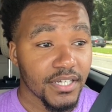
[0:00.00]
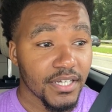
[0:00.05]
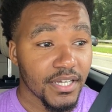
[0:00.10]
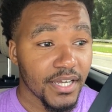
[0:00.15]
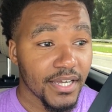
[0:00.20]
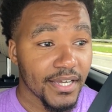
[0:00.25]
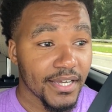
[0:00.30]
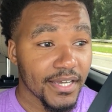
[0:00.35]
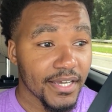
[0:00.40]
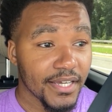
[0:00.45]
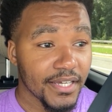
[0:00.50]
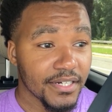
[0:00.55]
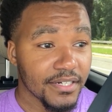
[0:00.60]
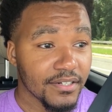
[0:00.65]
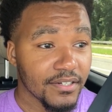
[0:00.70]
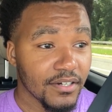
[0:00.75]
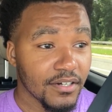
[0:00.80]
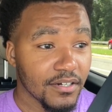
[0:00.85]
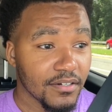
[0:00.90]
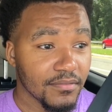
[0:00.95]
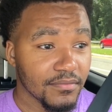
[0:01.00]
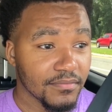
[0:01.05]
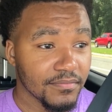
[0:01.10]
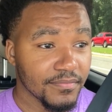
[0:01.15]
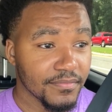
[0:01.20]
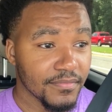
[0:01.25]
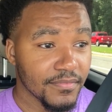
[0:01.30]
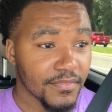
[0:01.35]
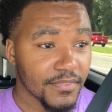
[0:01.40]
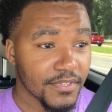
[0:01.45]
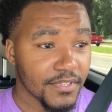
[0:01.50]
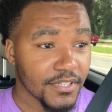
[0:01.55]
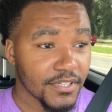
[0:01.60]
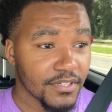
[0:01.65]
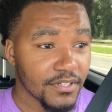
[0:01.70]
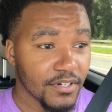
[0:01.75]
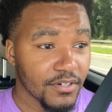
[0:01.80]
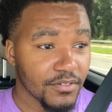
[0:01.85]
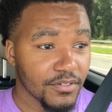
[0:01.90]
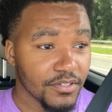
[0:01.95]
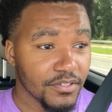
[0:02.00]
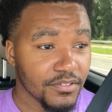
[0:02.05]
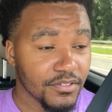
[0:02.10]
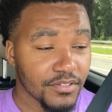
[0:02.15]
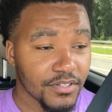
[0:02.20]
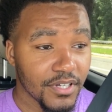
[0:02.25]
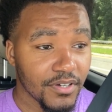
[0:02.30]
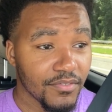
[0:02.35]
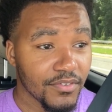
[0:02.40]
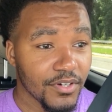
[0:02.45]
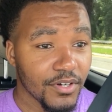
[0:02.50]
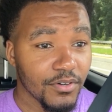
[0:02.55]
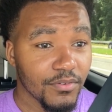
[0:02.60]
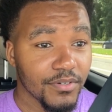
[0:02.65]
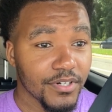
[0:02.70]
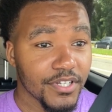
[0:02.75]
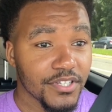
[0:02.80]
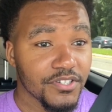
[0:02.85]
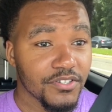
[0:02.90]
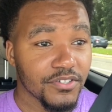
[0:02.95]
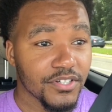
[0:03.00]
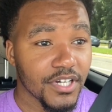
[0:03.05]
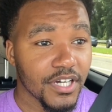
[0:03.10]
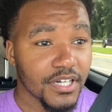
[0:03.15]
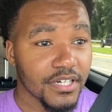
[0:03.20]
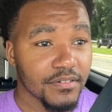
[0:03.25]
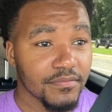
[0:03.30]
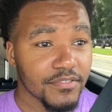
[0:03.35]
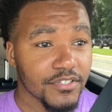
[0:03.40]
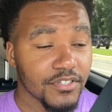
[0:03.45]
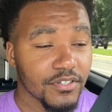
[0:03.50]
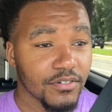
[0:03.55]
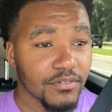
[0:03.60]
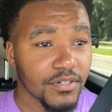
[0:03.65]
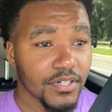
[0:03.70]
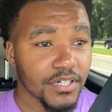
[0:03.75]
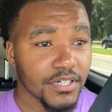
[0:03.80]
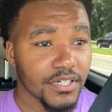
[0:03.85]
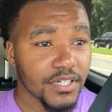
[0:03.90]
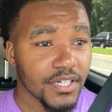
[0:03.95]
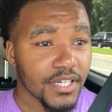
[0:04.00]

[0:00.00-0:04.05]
And um, you know, you, you, never know when it's your time. So, uh,